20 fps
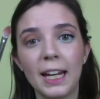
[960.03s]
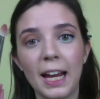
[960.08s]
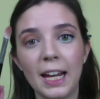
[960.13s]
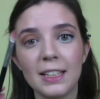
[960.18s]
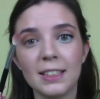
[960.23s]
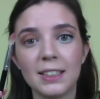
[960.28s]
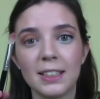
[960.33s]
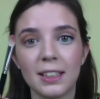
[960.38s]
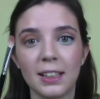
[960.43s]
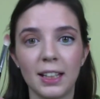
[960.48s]
a
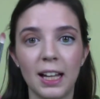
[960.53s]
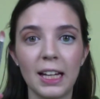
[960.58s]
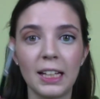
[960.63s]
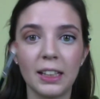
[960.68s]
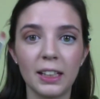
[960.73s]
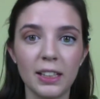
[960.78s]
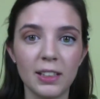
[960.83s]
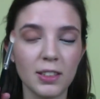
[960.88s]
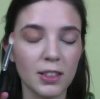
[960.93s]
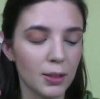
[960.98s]

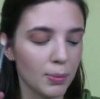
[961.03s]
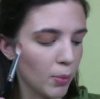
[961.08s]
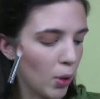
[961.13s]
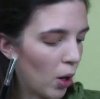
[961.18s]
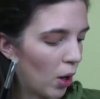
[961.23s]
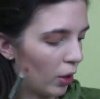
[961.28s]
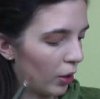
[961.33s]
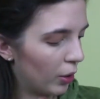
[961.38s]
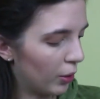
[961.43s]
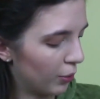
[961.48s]
slightly
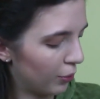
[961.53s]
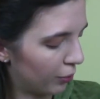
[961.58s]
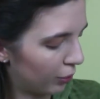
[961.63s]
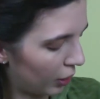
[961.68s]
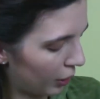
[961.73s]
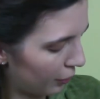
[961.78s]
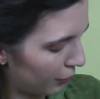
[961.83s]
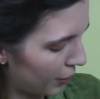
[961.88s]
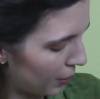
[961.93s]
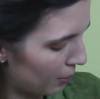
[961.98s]
smaller
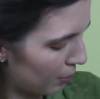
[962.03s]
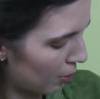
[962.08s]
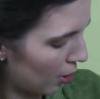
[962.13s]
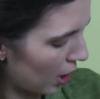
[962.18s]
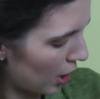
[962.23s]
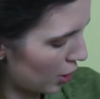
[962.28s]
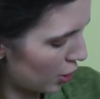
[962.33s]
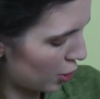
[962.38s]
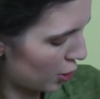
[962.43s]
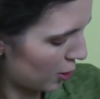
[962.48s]
fluffy
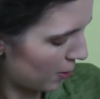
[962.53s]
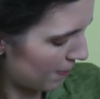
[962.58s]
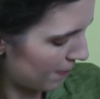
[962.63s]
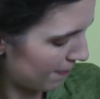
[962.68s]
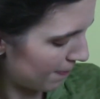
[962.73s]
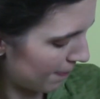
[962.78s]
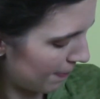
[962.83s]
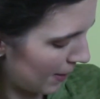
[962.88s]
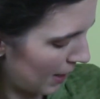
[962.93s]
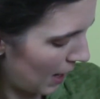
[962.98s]
brush
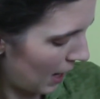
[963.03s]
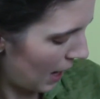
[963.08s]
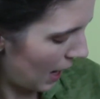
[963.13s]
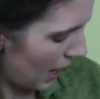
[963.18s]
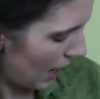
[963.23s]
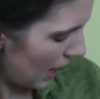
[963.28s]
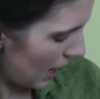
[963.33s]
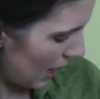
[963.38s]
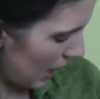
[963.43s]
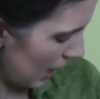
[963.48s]

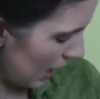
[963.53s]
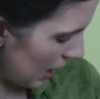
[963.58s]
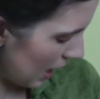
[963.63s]
and